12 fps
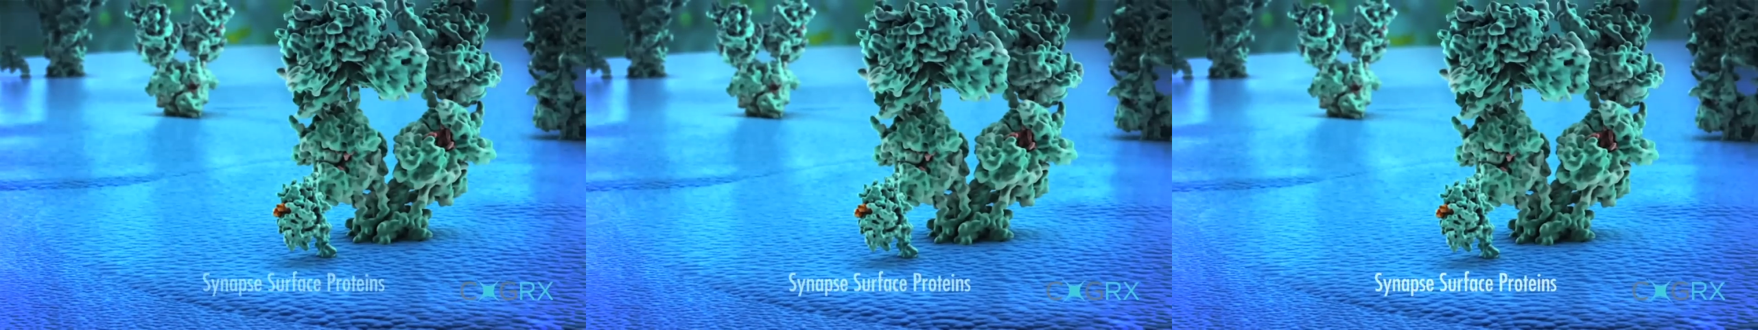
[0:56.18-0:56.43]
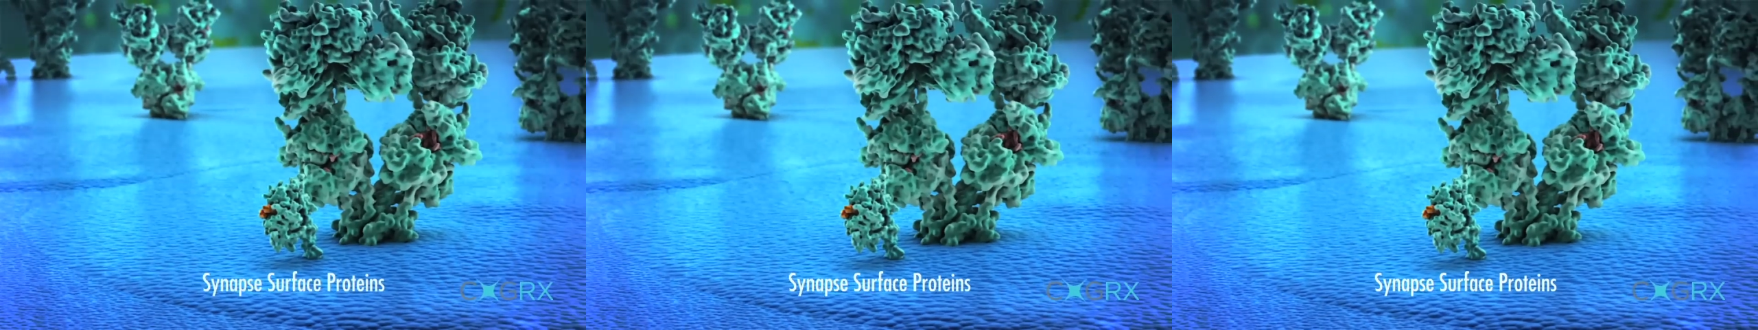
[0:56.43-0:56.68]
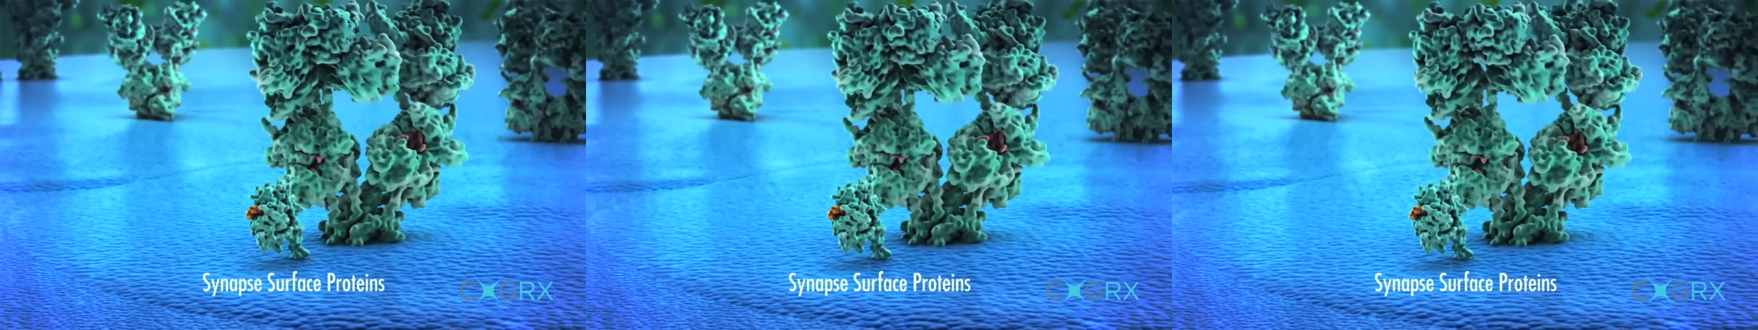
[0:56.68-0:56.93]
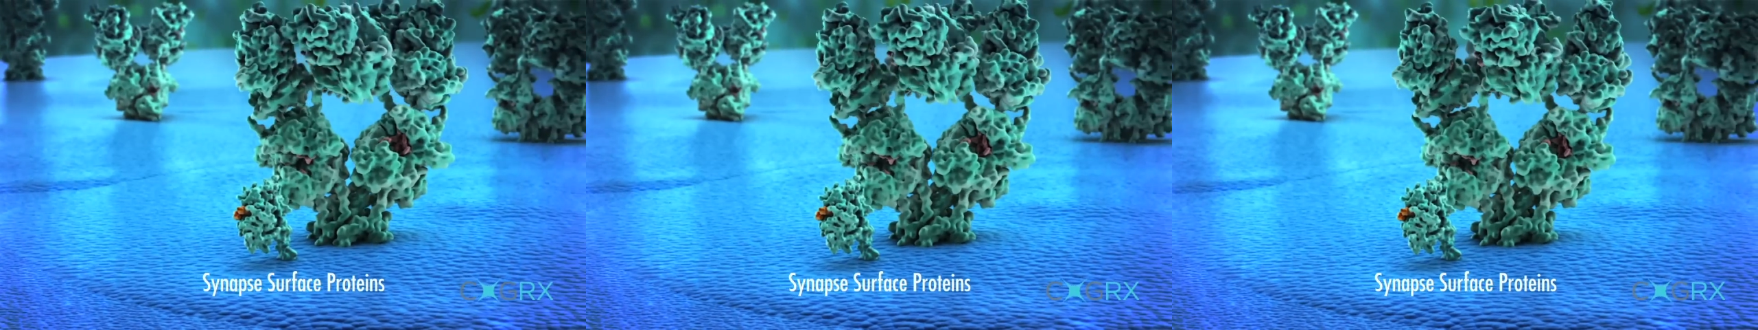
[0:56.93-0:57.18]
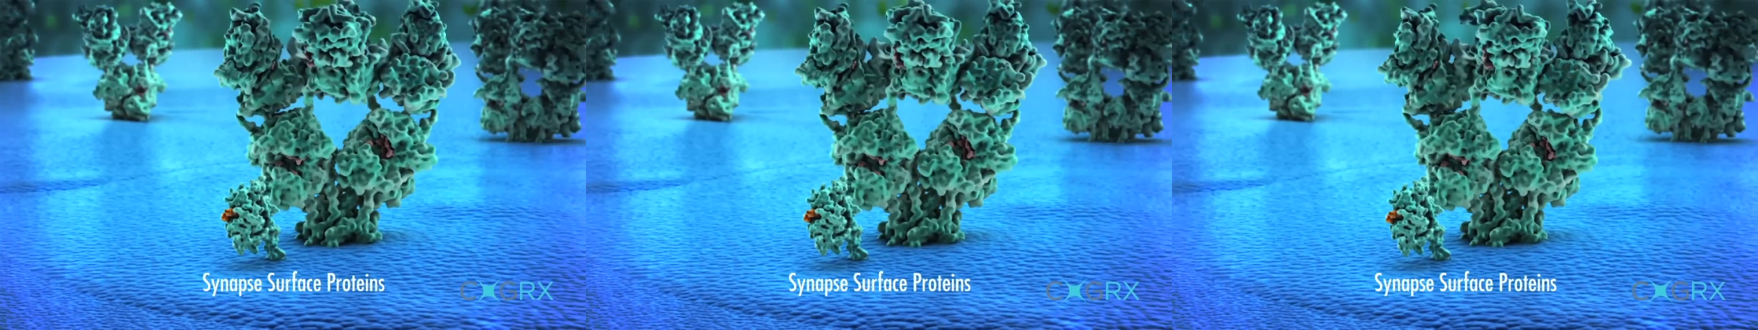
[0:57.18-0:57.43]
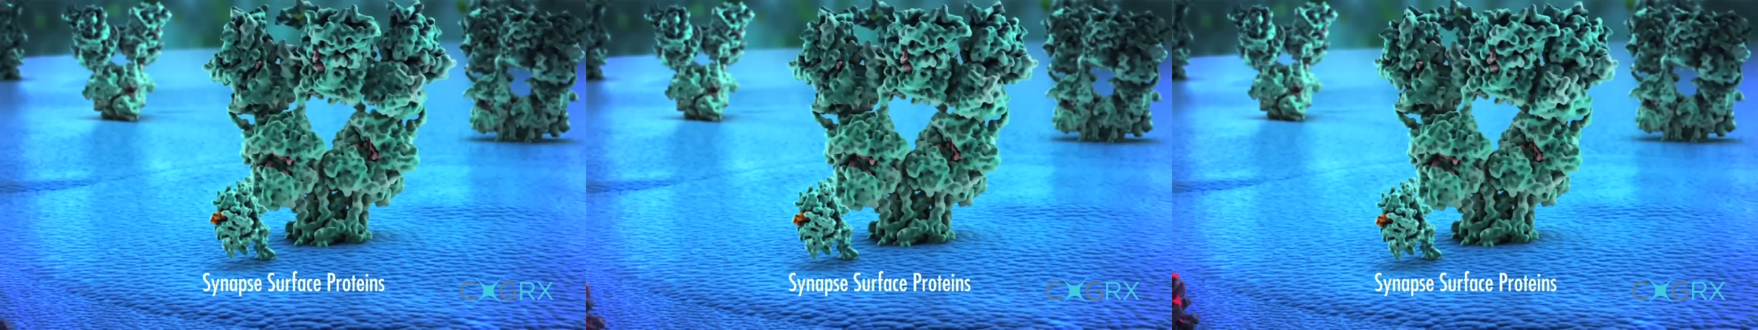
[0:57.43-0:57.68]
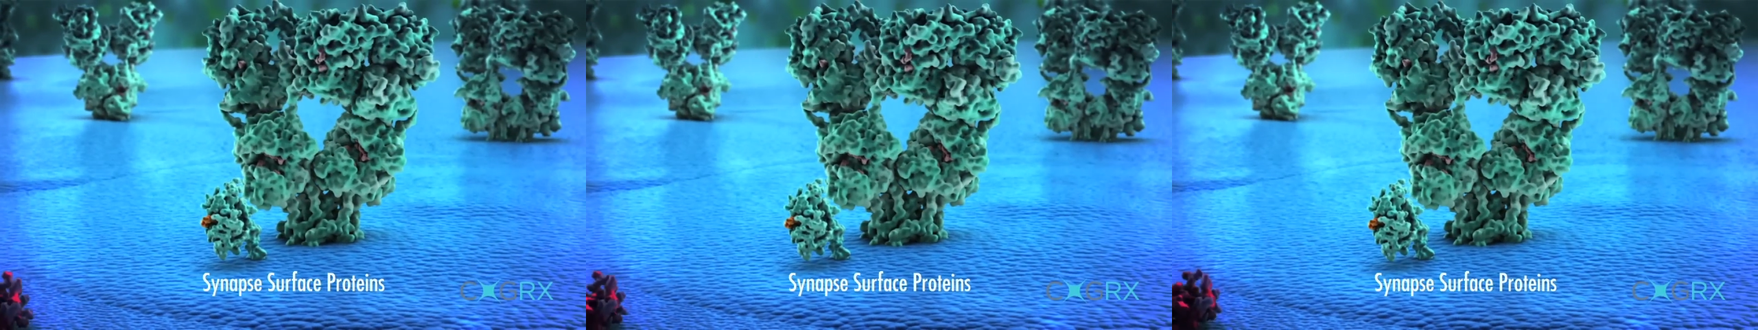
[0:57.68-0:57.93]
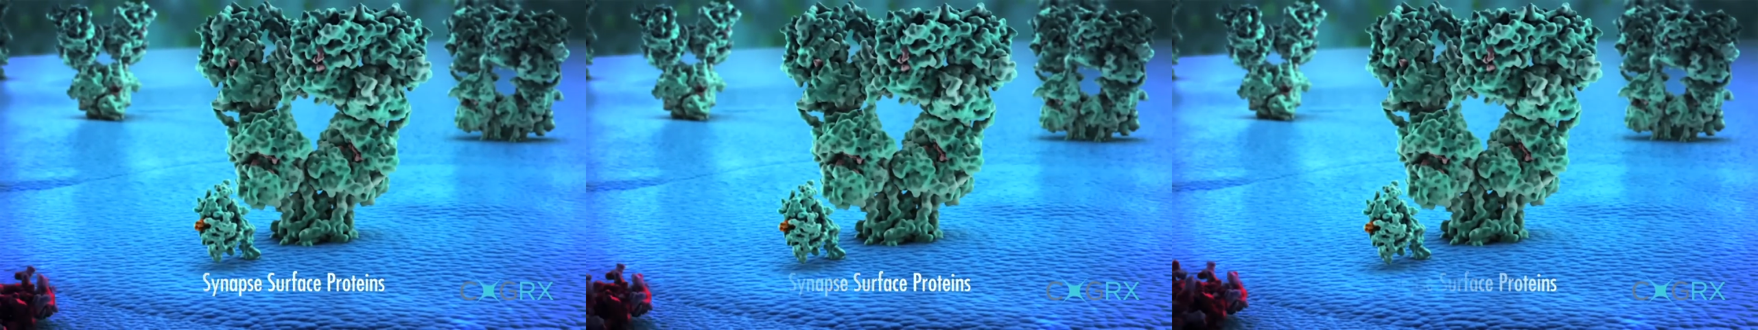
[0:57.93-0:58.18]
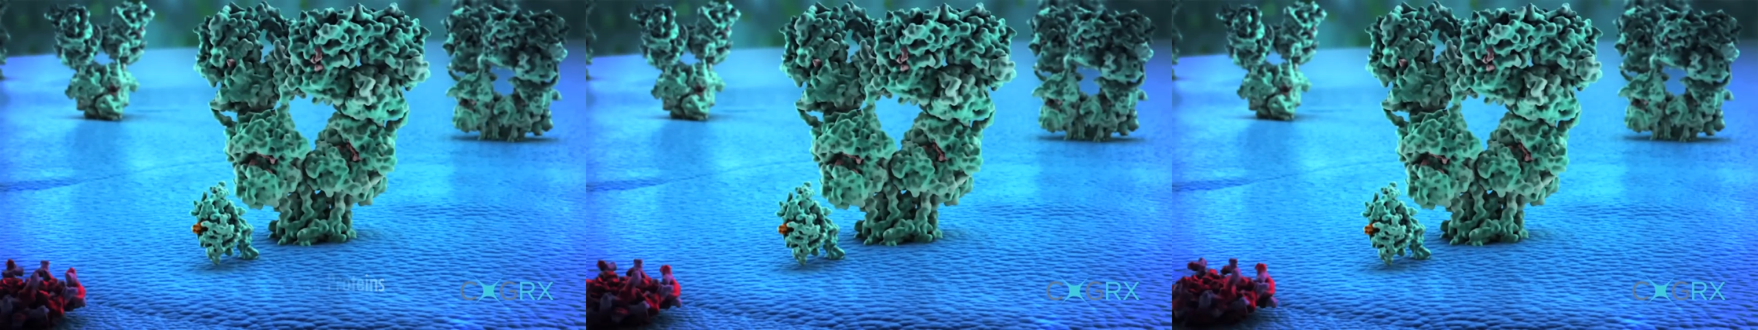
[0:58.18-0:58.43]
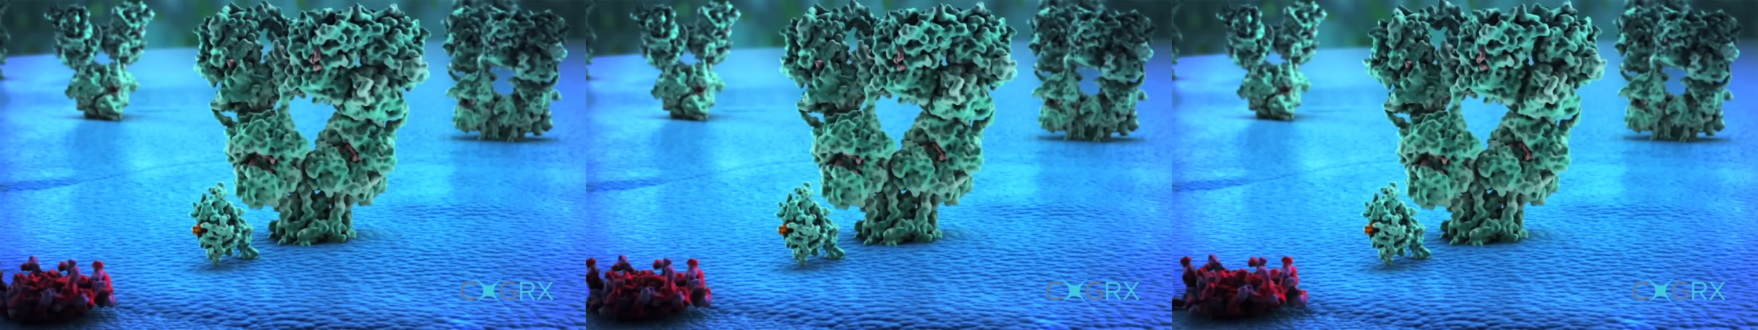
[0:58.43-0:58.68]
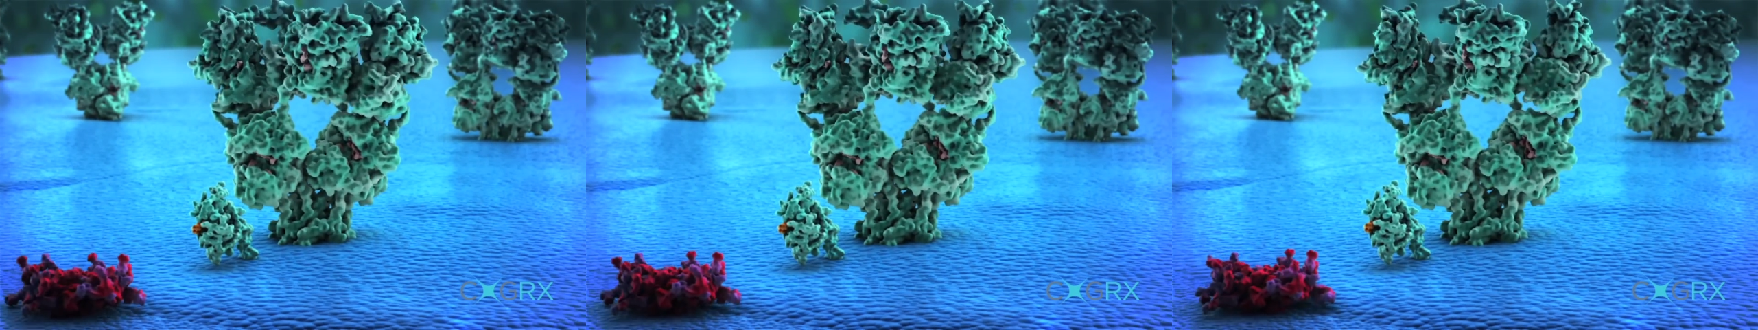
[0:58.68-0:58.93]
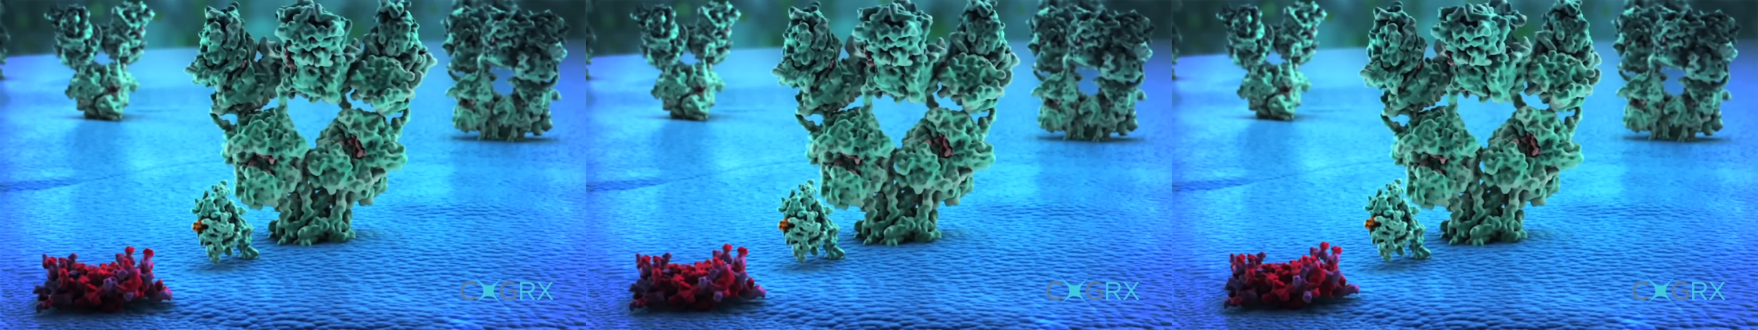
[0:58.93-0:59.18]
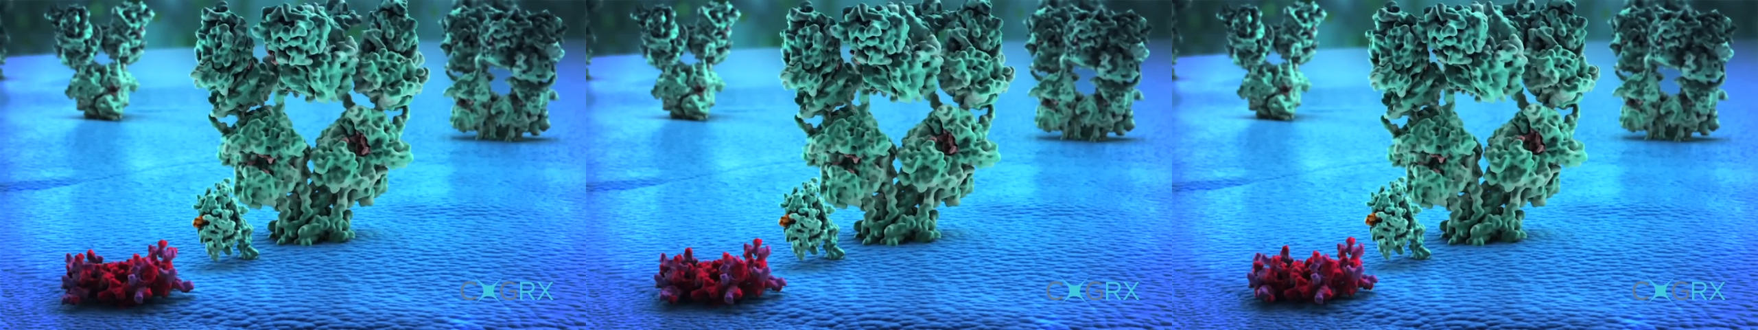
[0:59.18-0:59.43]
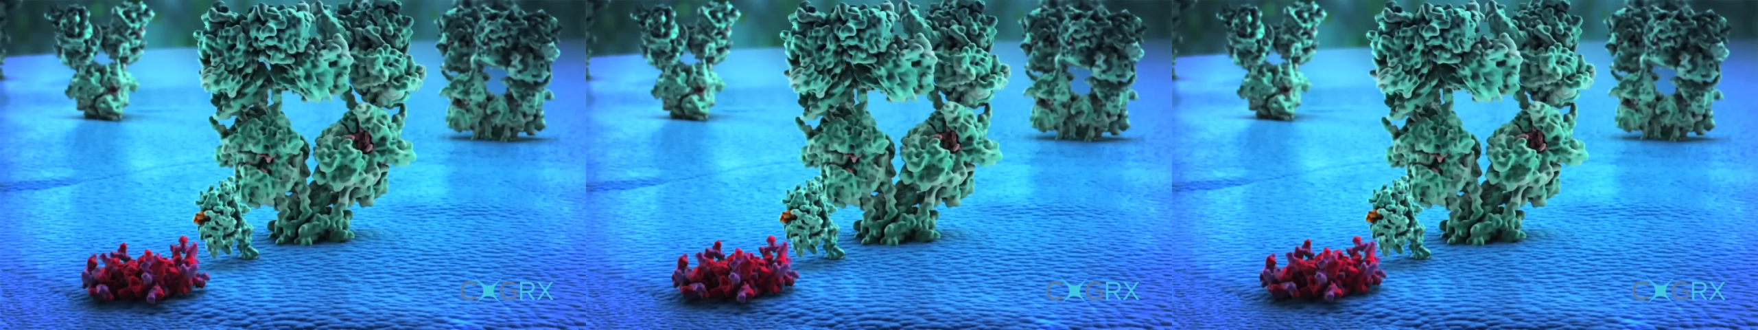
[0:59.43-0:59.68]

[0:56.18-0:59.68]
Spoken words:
(no speaker visible)